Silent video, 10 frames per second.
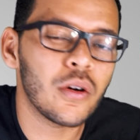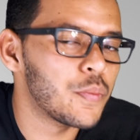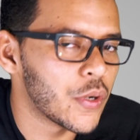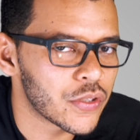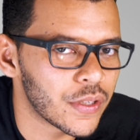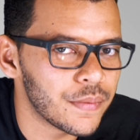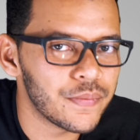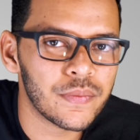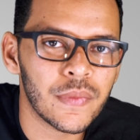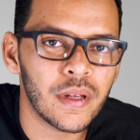Hello,
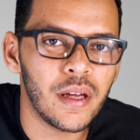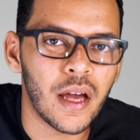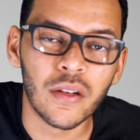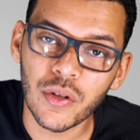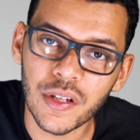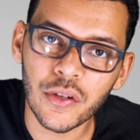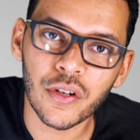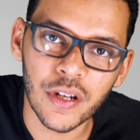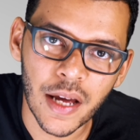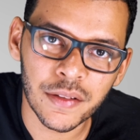person. I noticed that
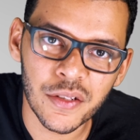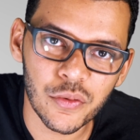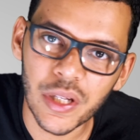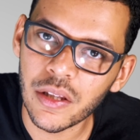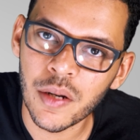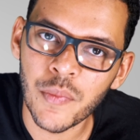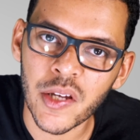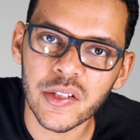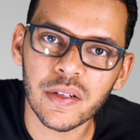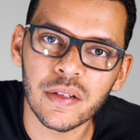you're connected to Elon
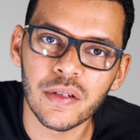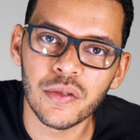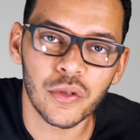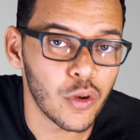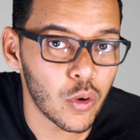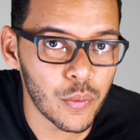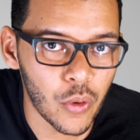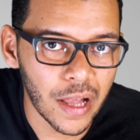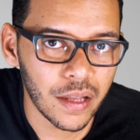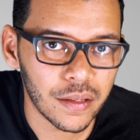Musk. Do you know
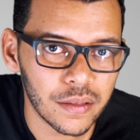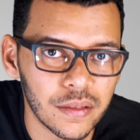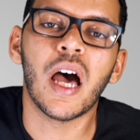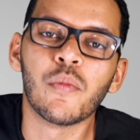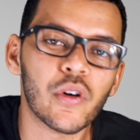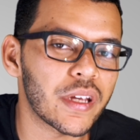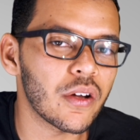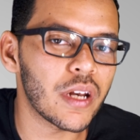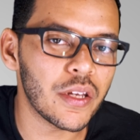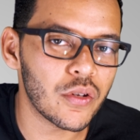him well? I'm
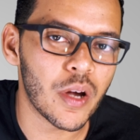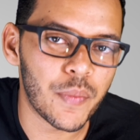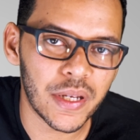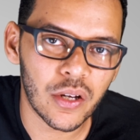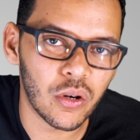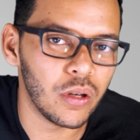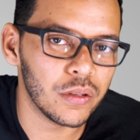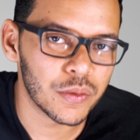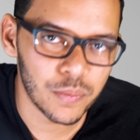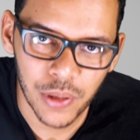working on a new company
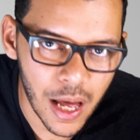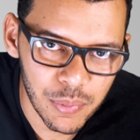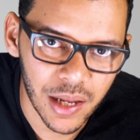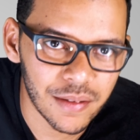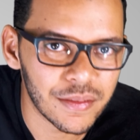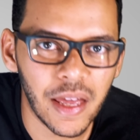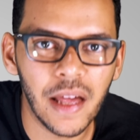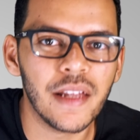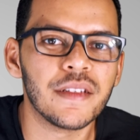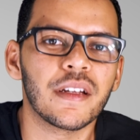called blah blah,
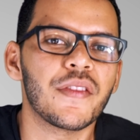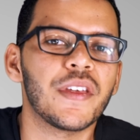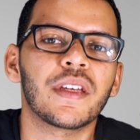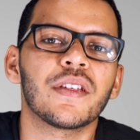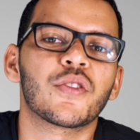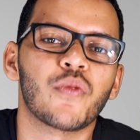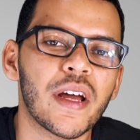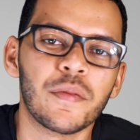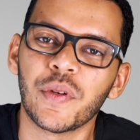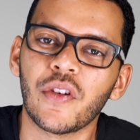and I think it's
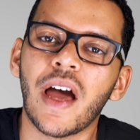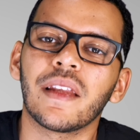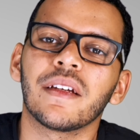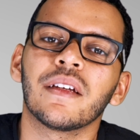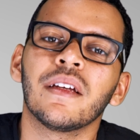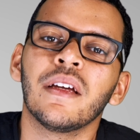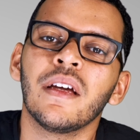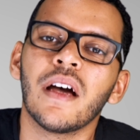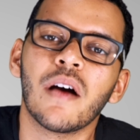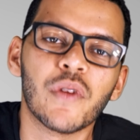right up your alley.
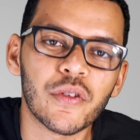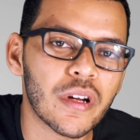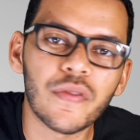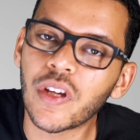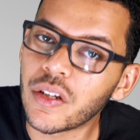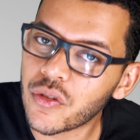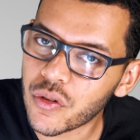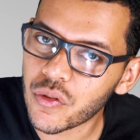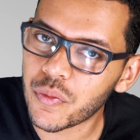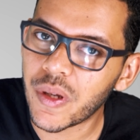I'm wondering if you can
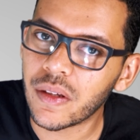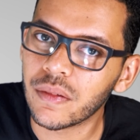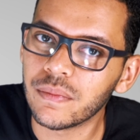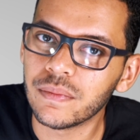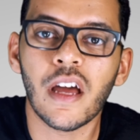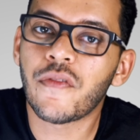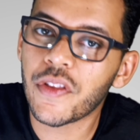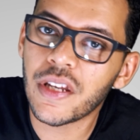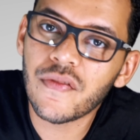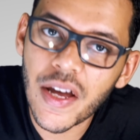introduce me. Now
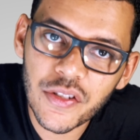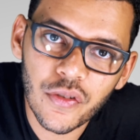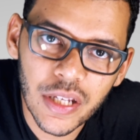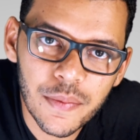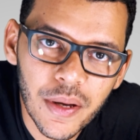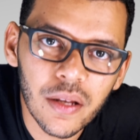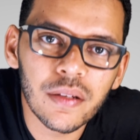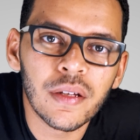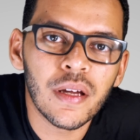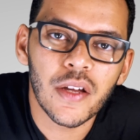for the investor
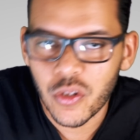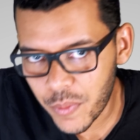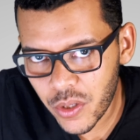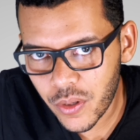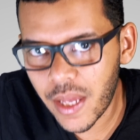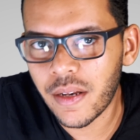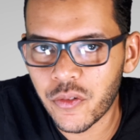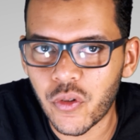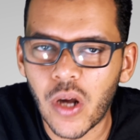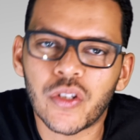email, assuming you get an
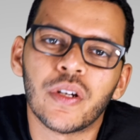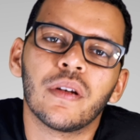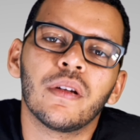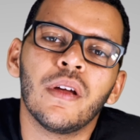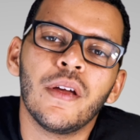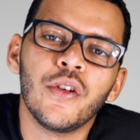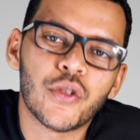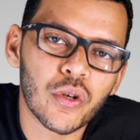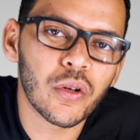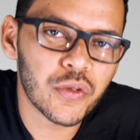introduction, you
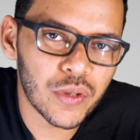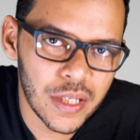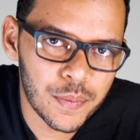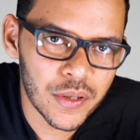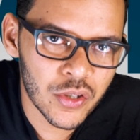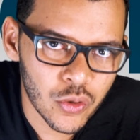should also keep it